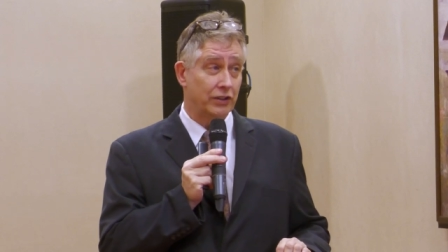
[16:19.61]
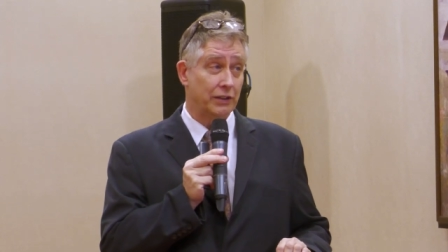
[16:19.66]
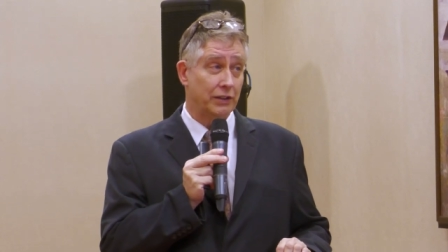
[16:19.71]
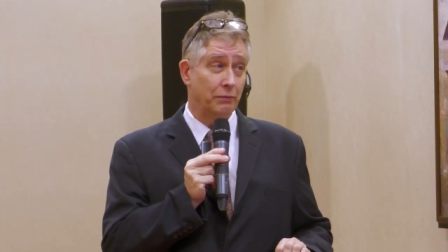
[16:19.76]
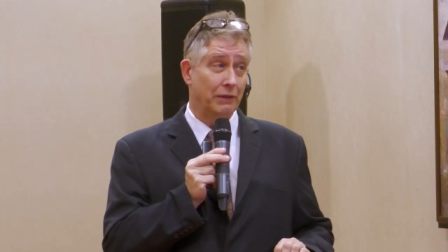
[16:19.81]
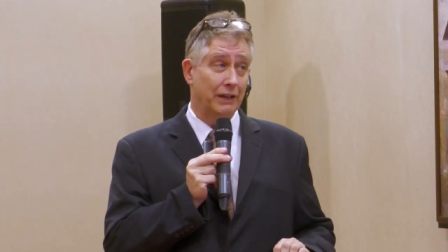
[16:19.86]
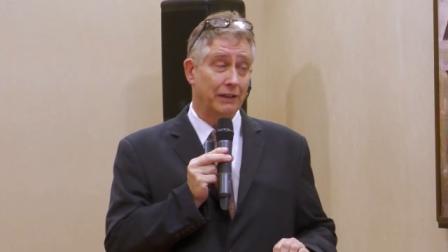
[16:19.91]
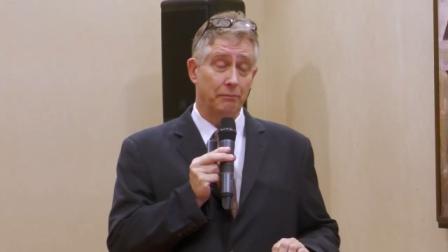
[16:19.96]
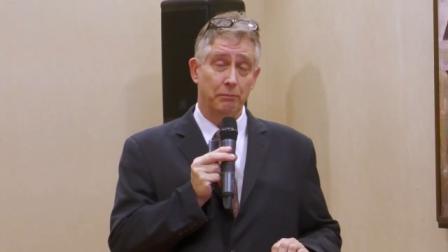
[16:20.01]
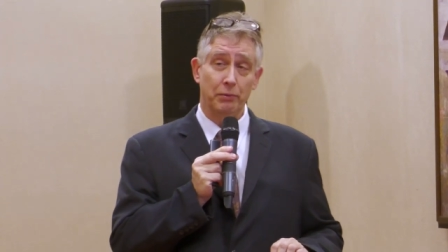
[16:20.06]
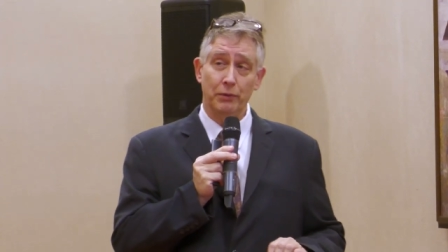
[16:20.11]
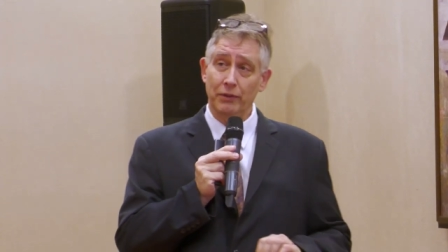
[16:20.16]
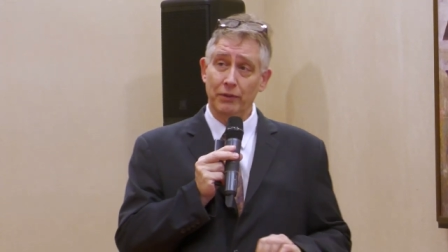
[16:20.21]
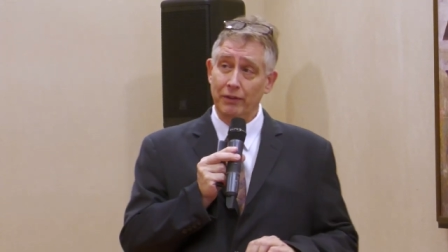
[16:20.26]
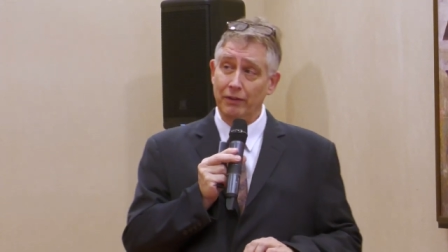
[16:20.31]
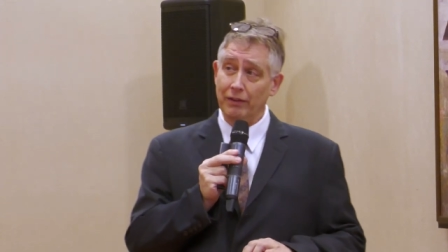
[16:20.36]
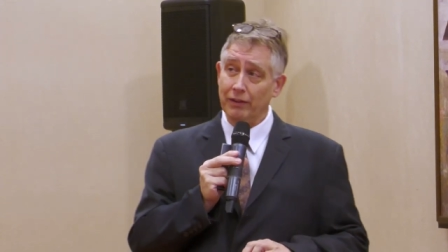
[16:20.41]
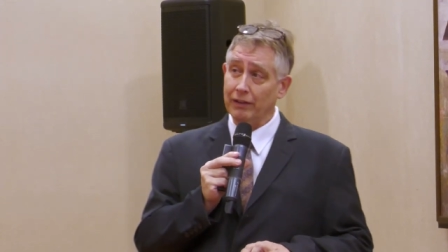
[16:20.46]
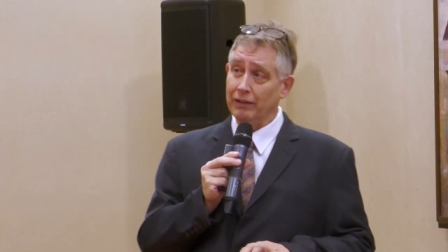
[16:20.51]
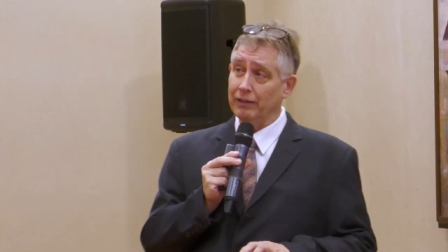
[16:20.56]
She read a
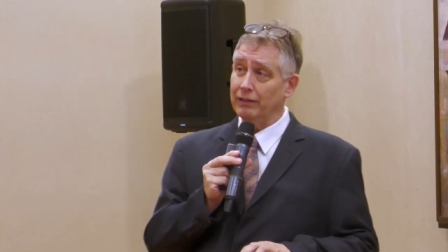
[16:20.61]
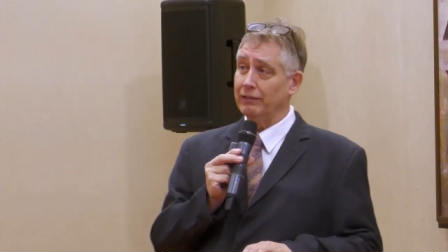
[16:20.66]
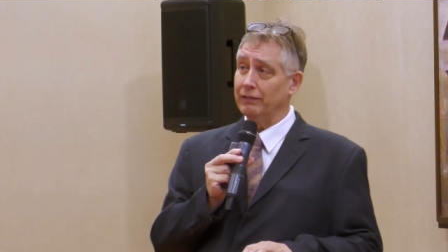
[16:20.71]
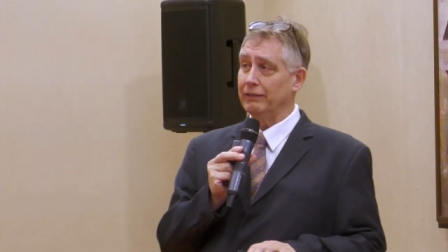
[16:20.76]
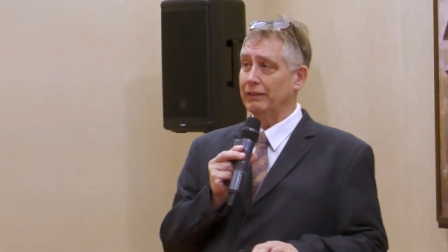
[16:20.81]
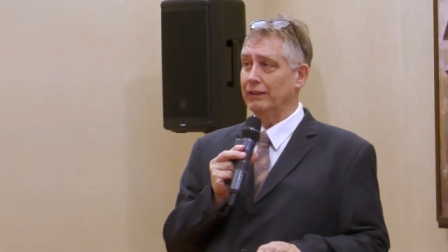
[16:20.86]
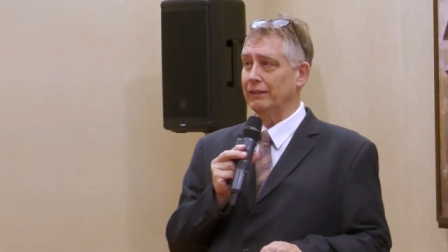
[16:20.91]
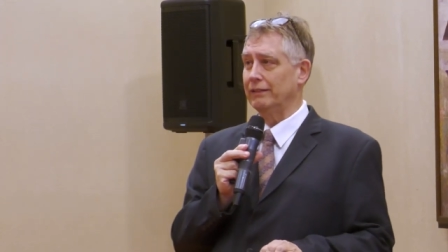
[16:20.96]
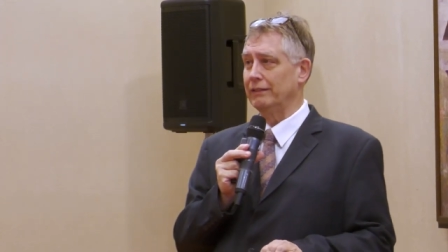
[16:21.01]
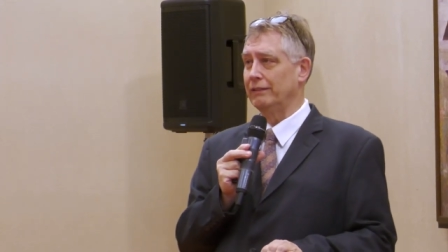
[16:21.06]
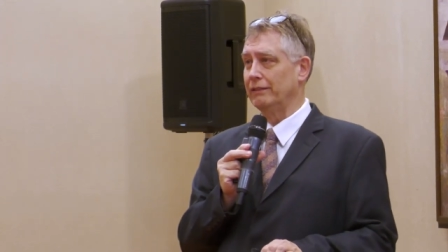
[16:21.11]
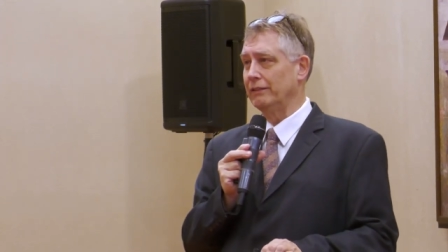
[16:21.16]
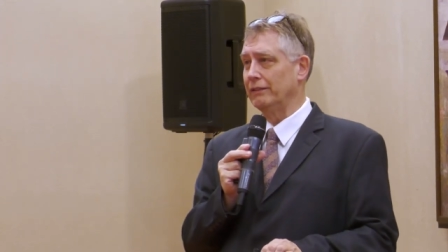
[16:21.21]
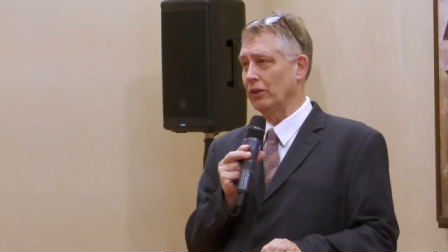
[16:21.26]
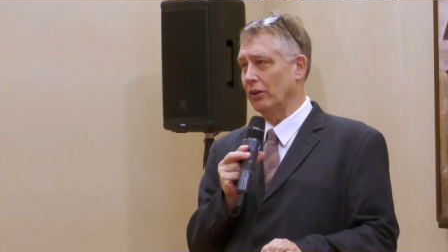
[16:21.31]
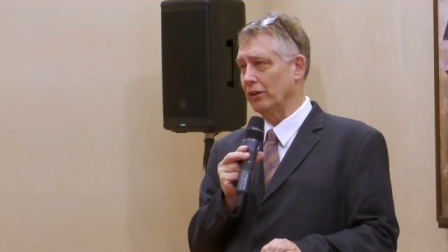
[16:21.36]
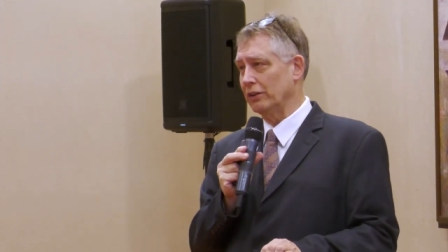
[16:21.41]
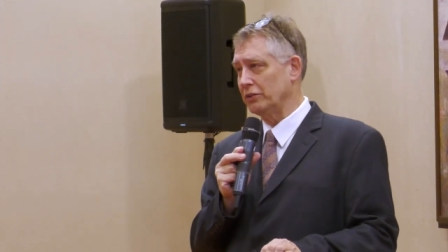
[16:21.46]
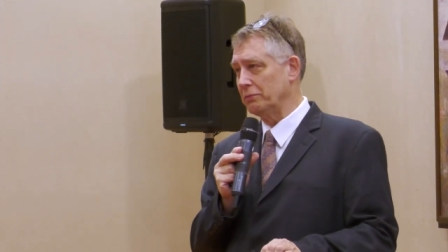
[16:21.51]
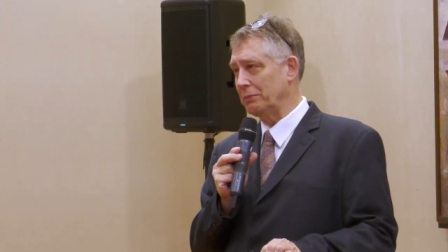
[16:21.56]
book that
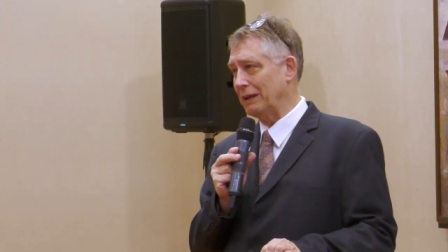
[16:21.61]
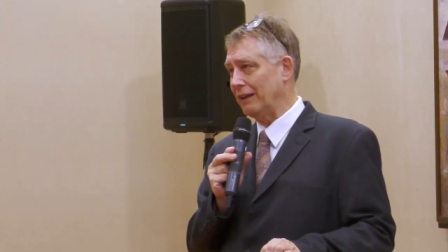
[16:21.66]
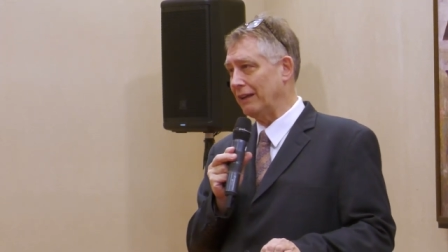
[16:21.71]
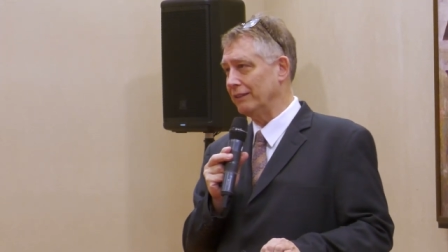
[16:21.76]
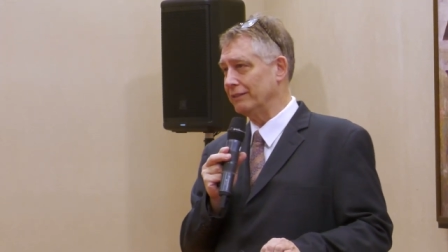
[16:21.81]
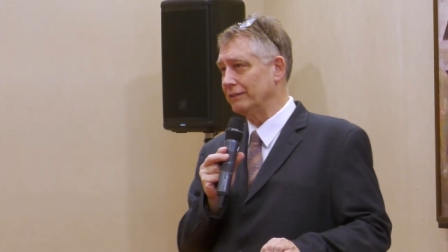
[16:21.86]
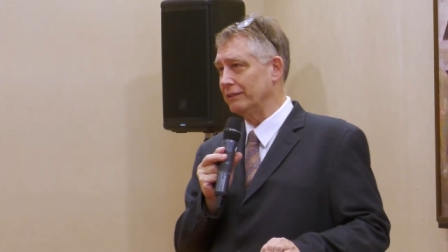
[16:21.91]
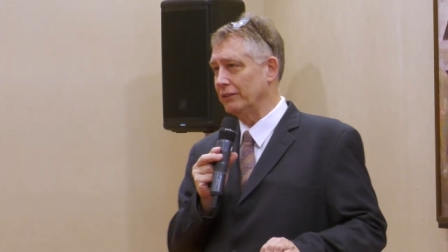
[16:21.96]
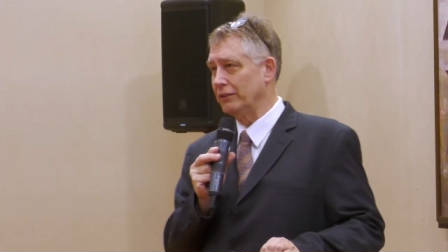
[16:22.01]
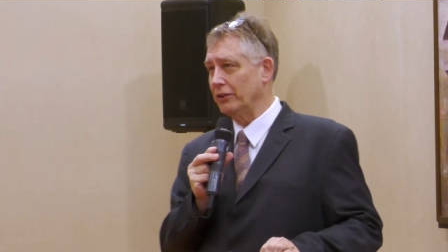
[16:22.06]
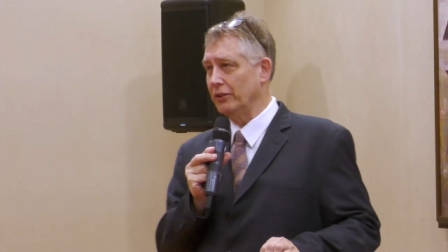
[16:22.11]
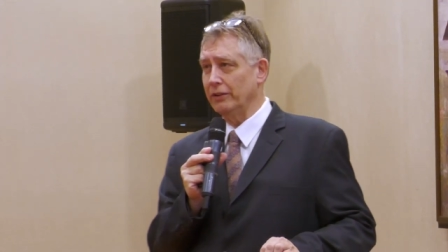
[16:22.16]
talks about